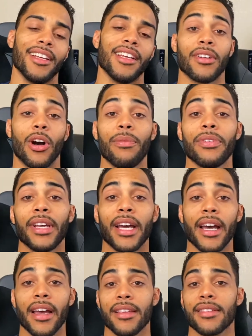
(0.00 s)
Hopefully you
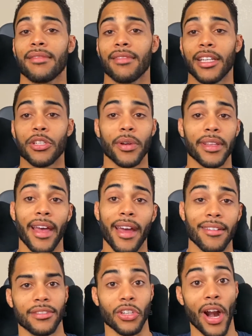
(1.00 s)
guys enjoyed
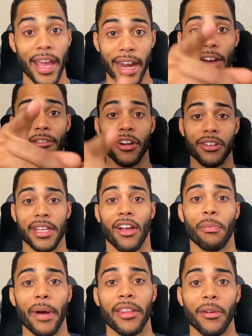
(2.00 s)
that. Try it out for
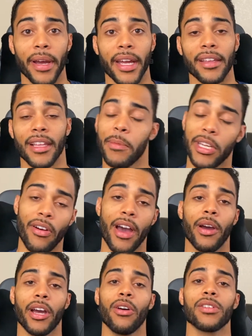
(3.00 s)
yourself, by the way, and let me know how
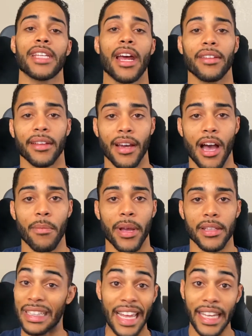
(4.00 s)
it goes down in the
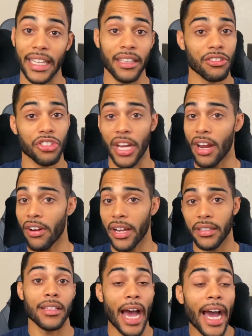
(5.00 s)
comments. Like it, share
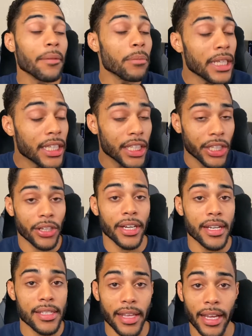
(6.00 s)
it. I'd be
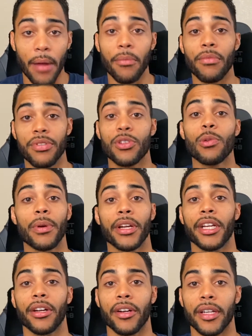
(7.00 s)
curious, like I'm super
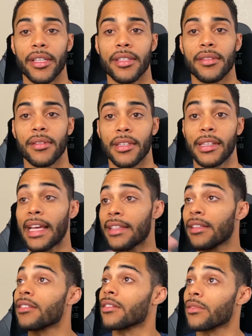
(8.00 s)
curious, as
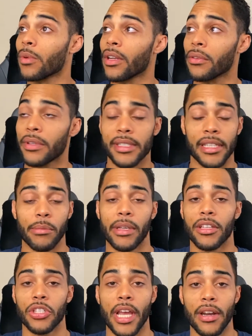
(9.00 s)
this is one of the reasons I made
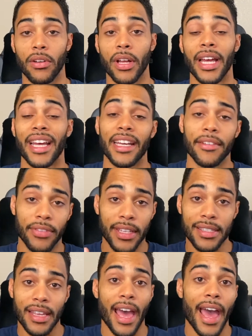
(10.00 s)
the channel, if
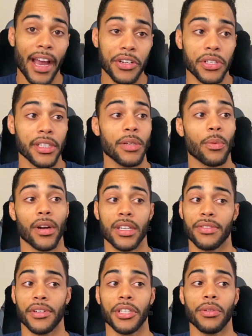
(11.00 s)
this actually works
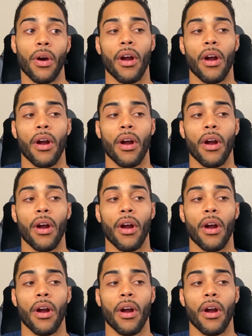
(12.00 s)
for you.